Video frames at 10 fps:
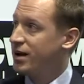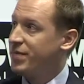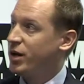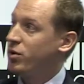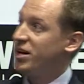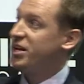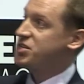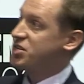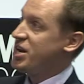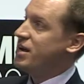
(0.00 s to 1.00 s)
that we really
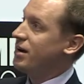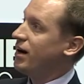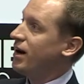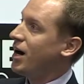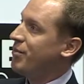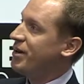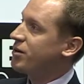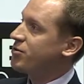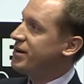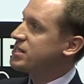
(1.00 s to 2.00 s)
see a
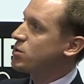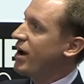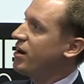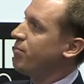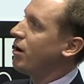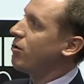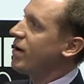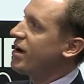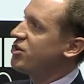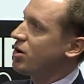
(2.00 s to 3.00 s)
decreased rate-to-power
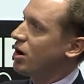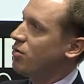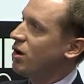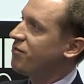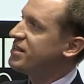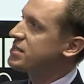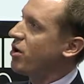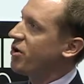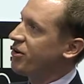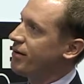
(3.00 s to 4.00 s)
ratio of these
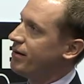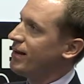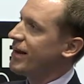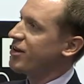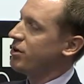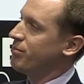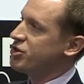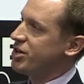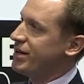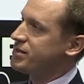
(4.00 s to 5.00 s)
modern electric
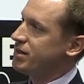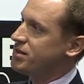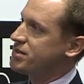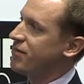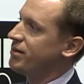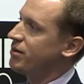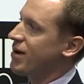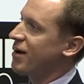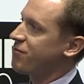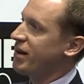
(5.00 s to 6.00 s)
machines, and it's given in the
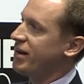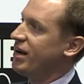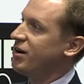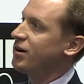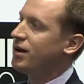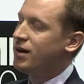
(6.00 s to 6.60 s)
graph right here.